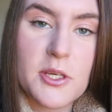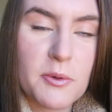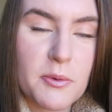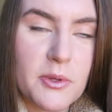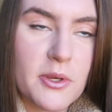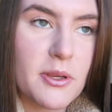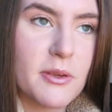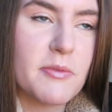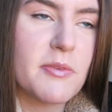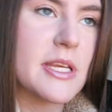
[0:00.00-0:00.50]
to
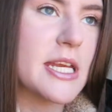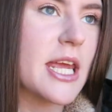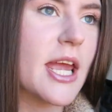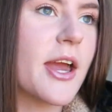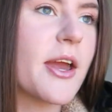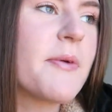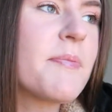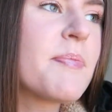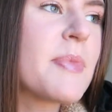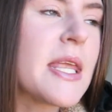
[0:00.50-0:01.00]
a new
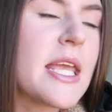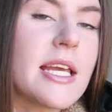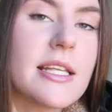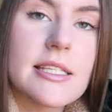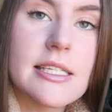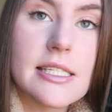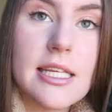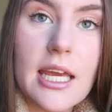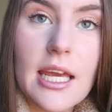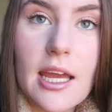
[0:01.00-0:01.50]
video.
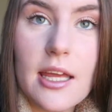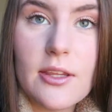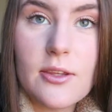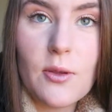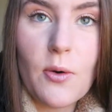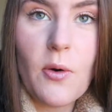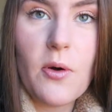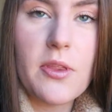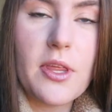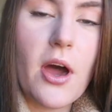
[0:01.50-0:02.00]
Today I
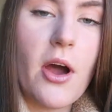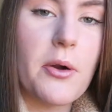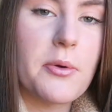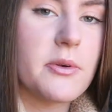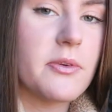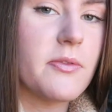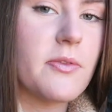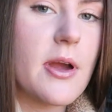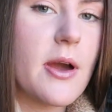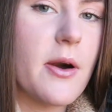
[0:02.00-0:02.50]
thought that I
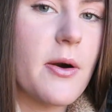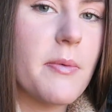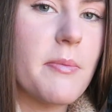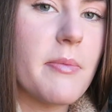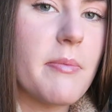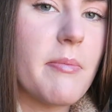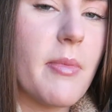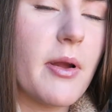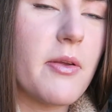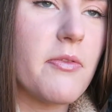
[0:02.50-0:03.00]
would
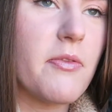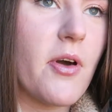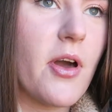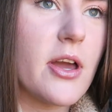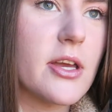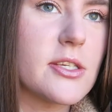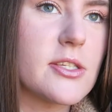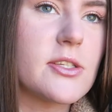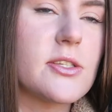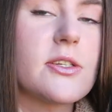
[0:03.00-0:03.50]
film my
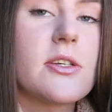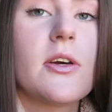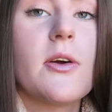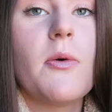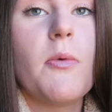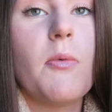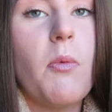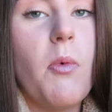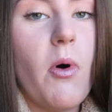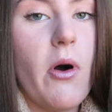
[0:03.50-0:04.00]
first
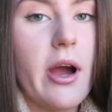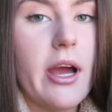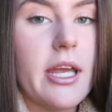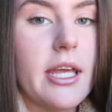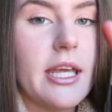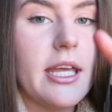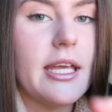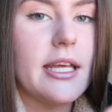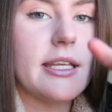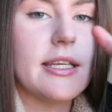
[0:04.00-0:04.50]
what I
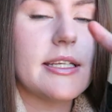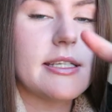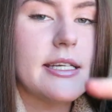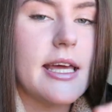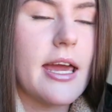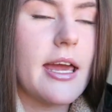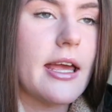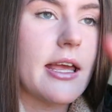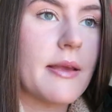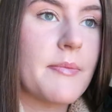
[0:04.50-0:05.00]
eat in a
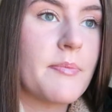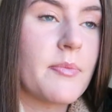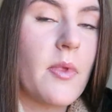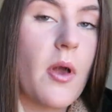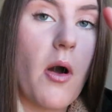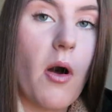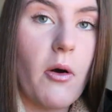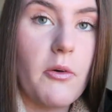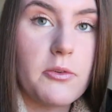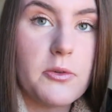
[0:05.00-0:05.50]
day
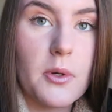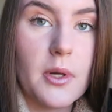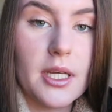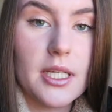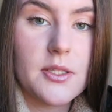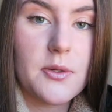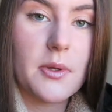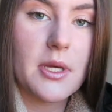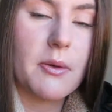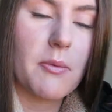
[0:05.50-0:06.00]
of
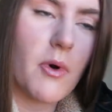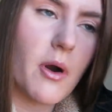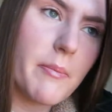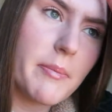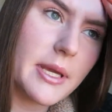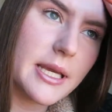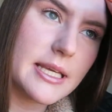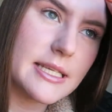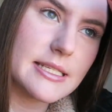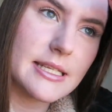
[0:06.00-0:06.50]
2021,
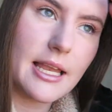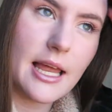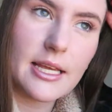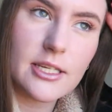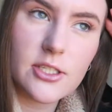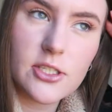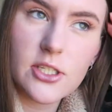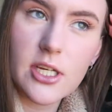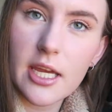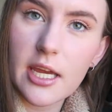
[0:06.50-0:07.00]
because
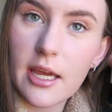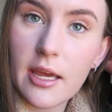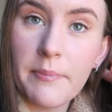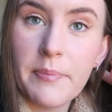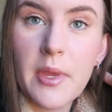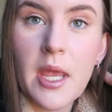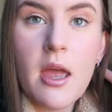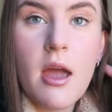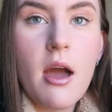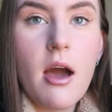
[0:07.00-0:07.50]
last year
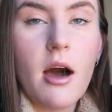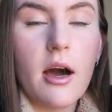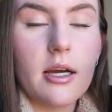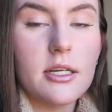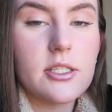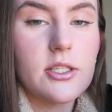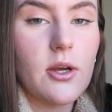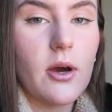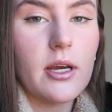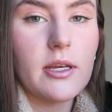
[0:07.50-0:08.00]
I
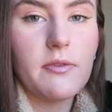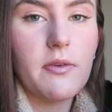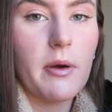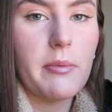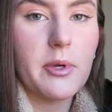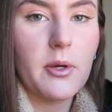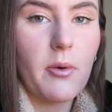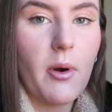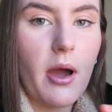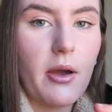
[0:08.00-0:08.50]
started
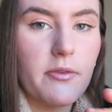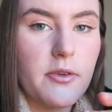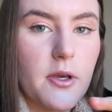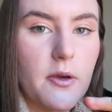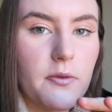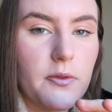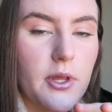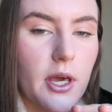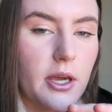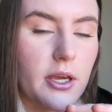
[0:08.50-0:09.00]
filming quite a few
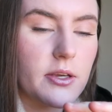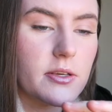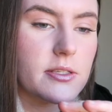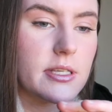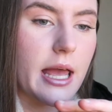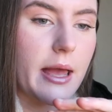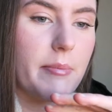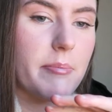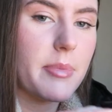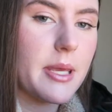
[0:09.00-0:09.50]
of those
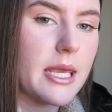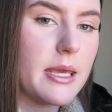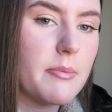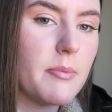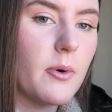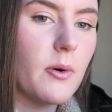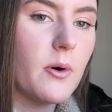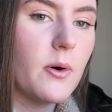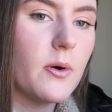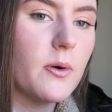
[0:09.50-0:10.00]
and
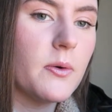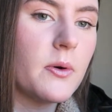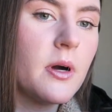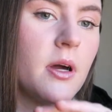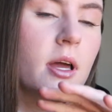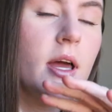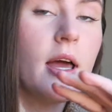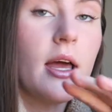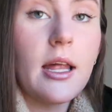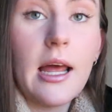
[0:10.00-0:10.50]
people
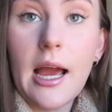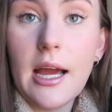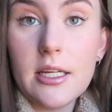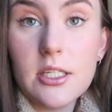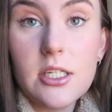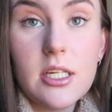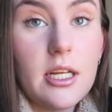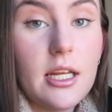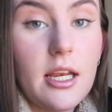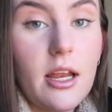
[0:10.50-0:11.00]

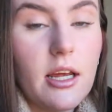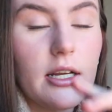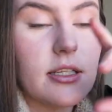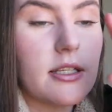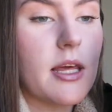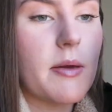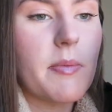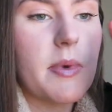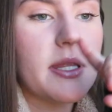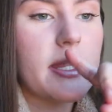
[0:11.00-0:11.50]
actually liked
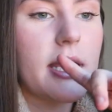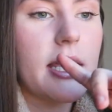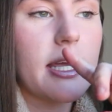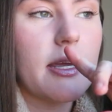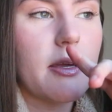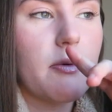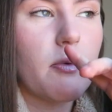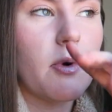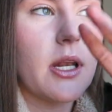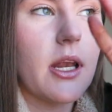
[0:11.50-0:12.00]
them, and
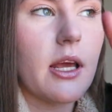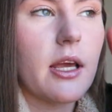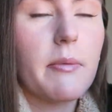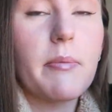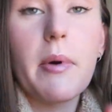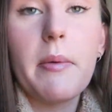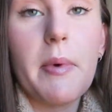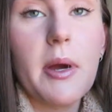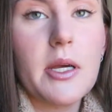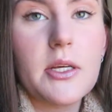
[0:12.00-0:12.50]
they were like
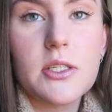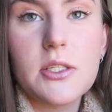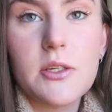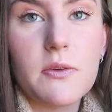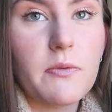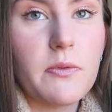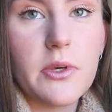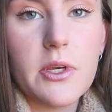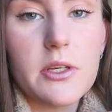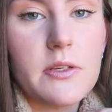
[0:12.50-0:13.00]
my most
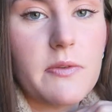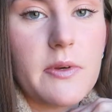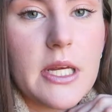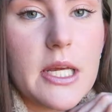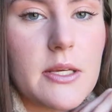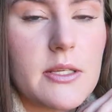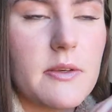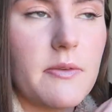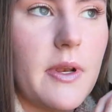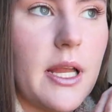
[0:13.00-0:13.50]
viewed
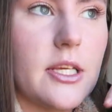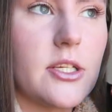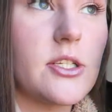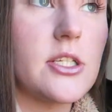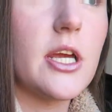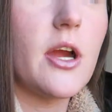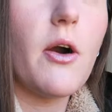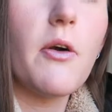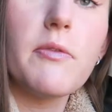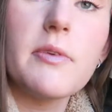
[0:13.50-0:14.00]
videos of last
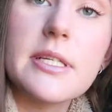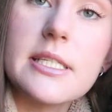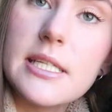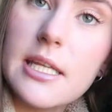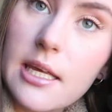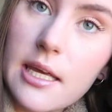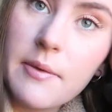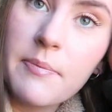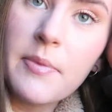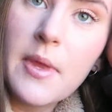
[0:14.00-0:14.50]
year.
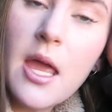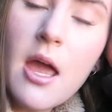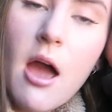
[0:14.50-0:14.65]
Obviously